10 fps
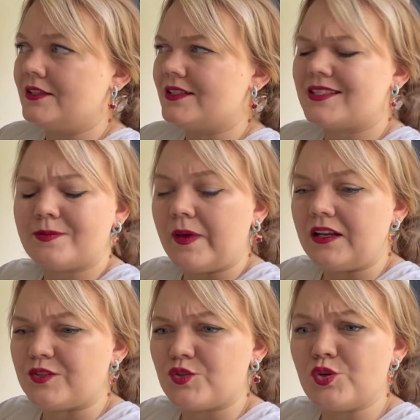The smell
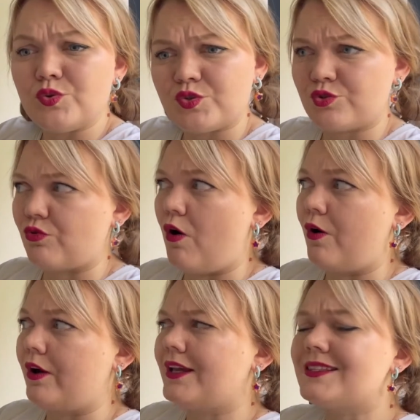is too
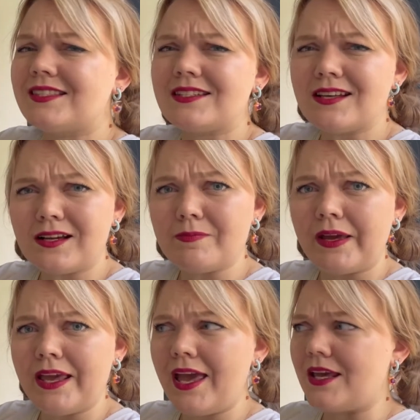strong. It's stuck in
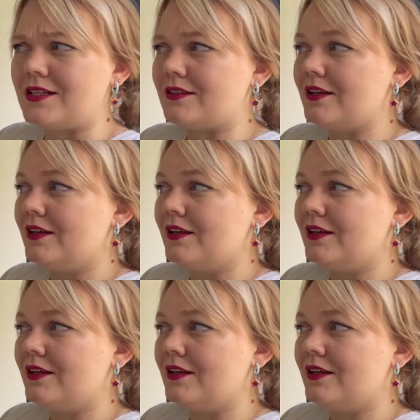my head.